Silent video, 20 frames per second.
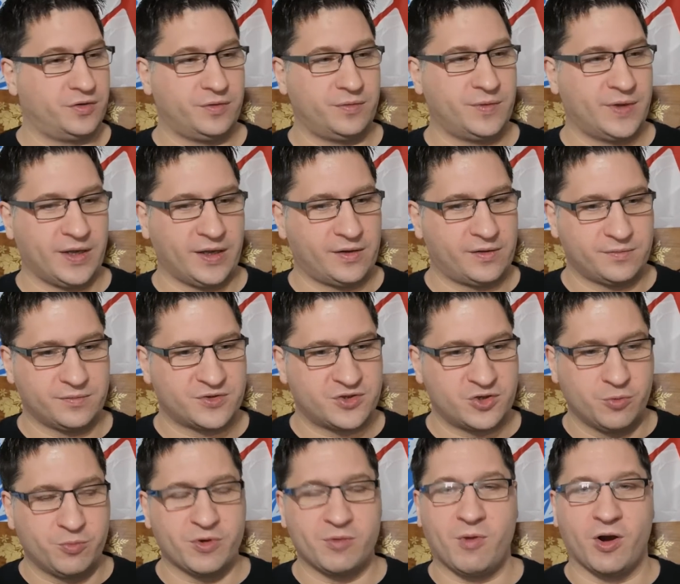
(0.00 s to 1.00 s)
like
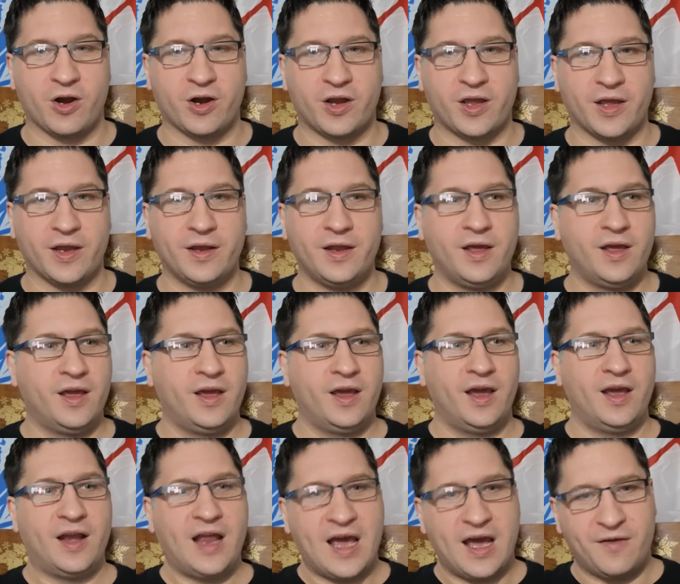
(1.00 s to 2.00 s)
supermarket
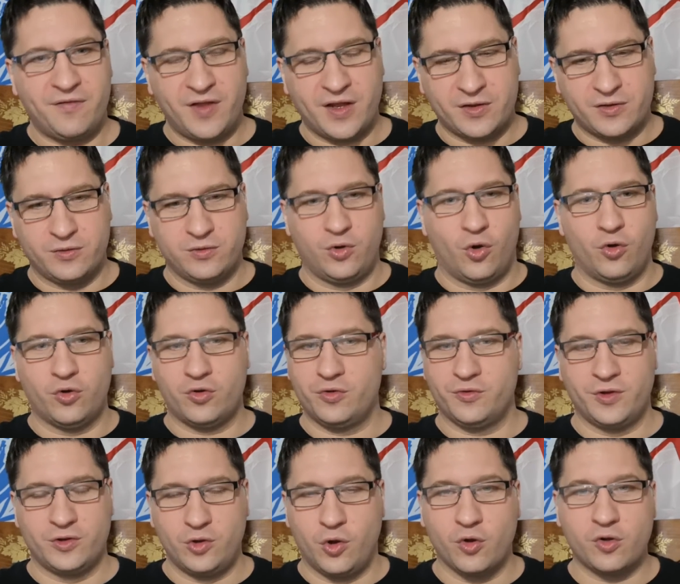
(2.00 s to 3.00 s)
and have like local
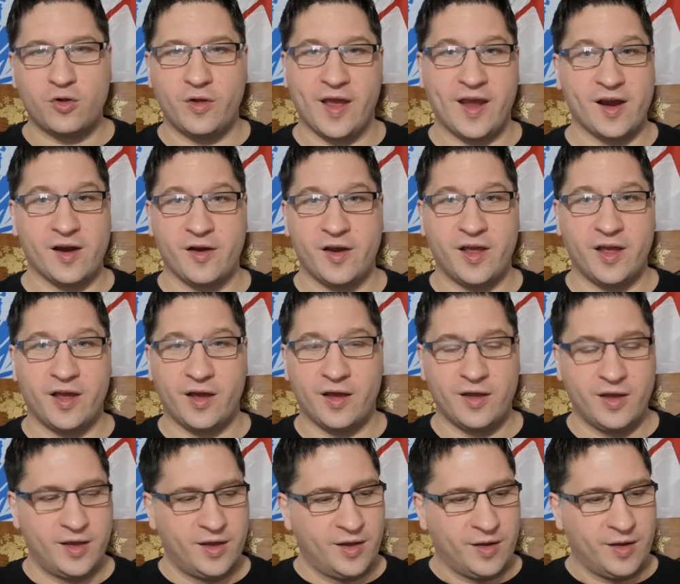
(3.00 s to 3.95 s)
the local area